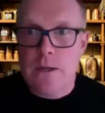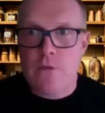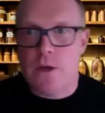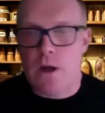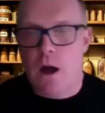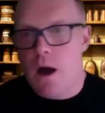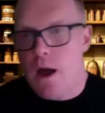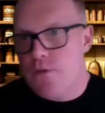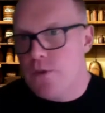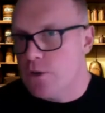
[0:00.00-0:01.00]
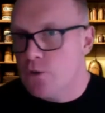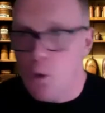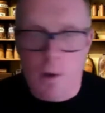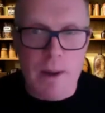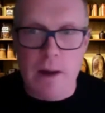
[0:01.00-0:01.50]
that I
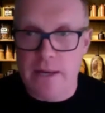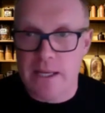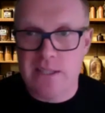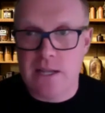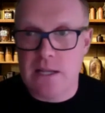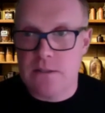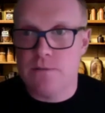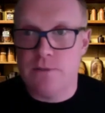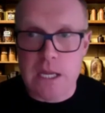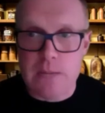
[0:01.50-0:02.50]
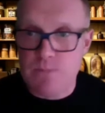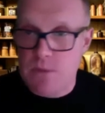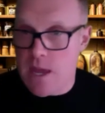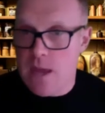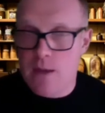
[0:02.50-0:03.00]
talk about extensively
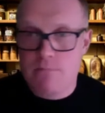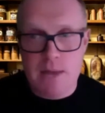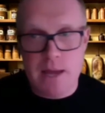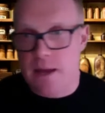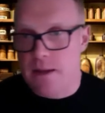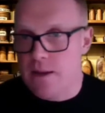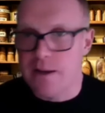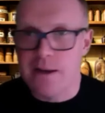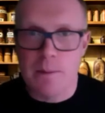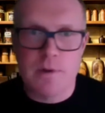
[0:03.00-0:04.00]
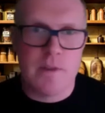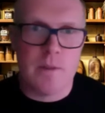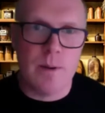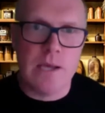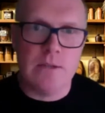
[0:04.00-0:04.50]
here and a number of other
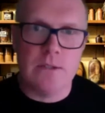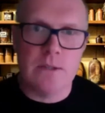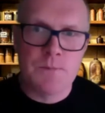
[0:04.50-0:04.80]
places,